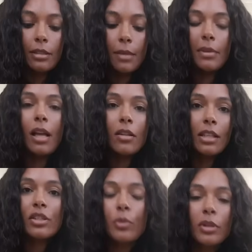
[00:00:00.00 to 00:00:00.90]
Something else
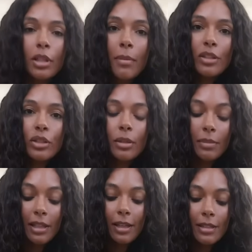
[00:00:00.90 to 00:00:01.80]
I just wanted to mention,
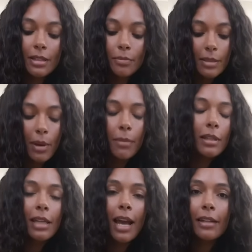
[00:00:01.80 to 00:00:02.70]
because it's
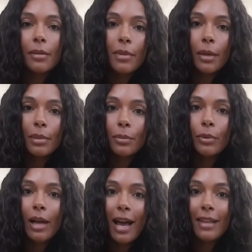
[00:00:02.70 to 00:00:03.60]
probably the item that
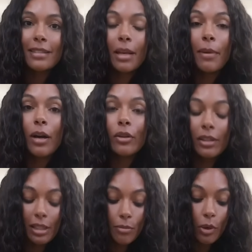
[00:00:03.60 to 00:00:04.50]
people ask
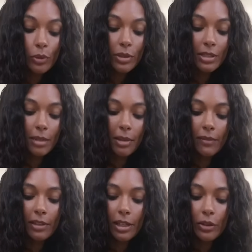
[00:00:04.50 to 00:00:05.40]
about the most in my
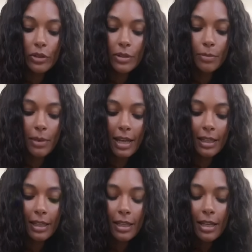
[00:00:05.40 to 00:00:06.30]
videos,
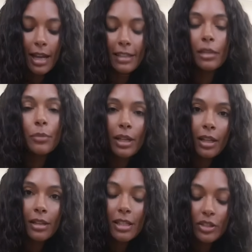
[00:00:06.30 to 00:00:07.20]
but I didn't bring
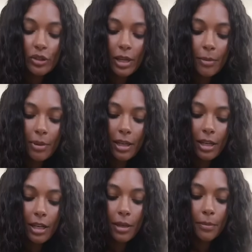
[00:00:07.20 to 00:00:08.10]
it on this trip,
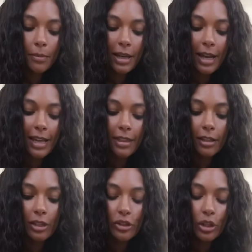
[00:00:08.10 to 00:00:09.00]
but I
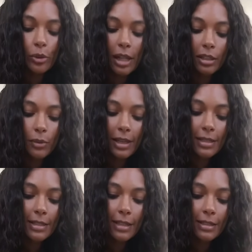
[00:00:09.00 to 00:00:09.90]
thought I'd show it
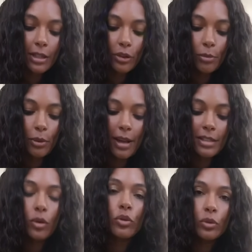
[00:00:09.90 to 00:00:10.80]
anyways. It's the
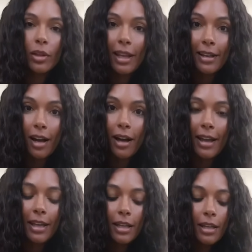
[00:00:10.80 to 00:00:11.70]
Thermarest Ultralight Cot.